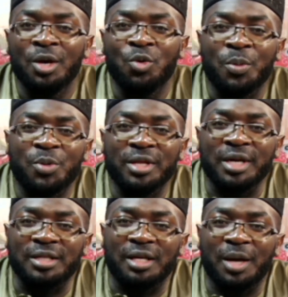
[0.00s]
We pray
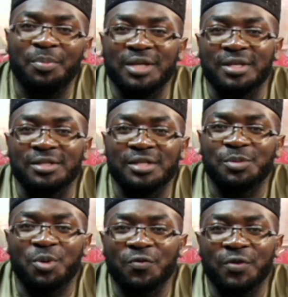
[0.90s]
that Allah blesses
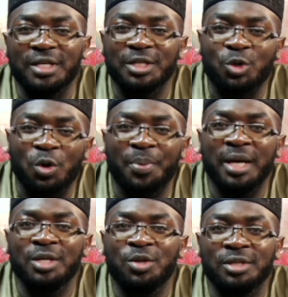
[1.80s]
this prophet, his
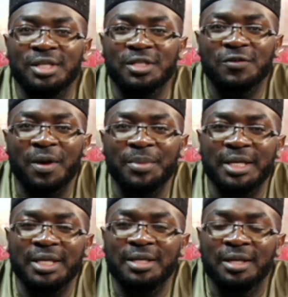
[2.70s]
companions, his
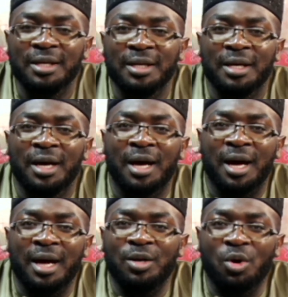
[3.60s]
family,
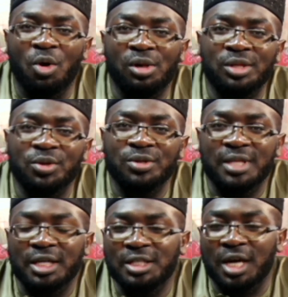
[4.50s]
and all those
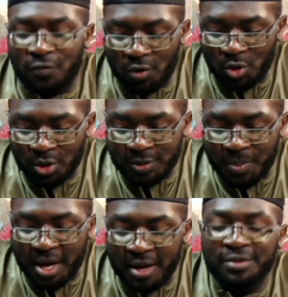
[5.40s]
that shall follow his
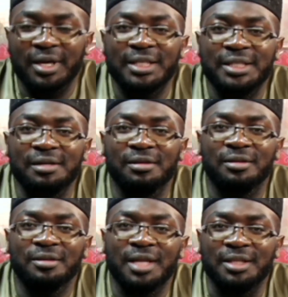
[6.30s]
path
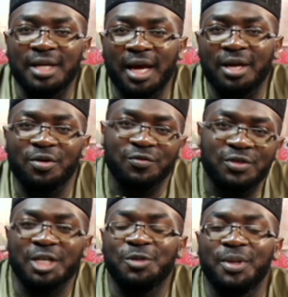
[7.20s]
till the day of
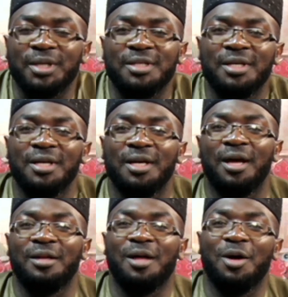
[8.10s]
judgment.
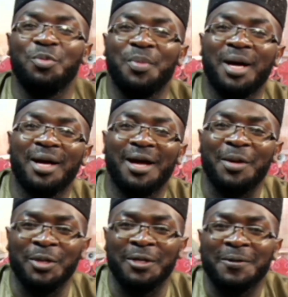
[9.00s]
Allahumma
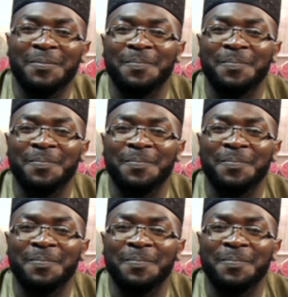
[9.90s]
ameen.